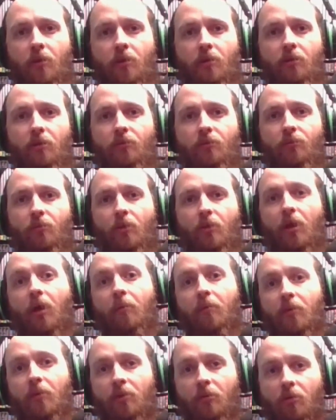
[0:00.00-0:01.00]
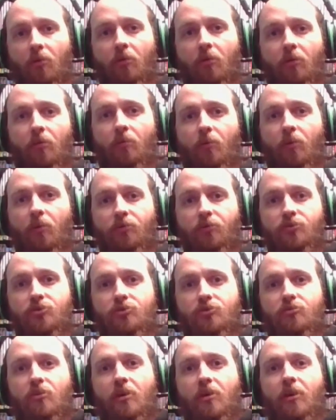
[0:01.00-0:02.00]
is what I'm going to call it, where it's
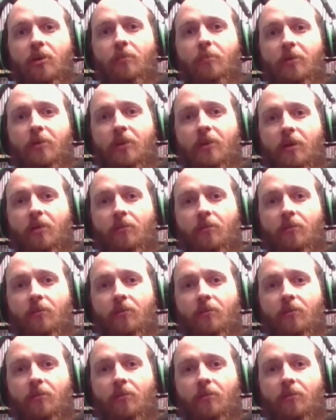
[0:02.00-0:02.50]
straight up and down.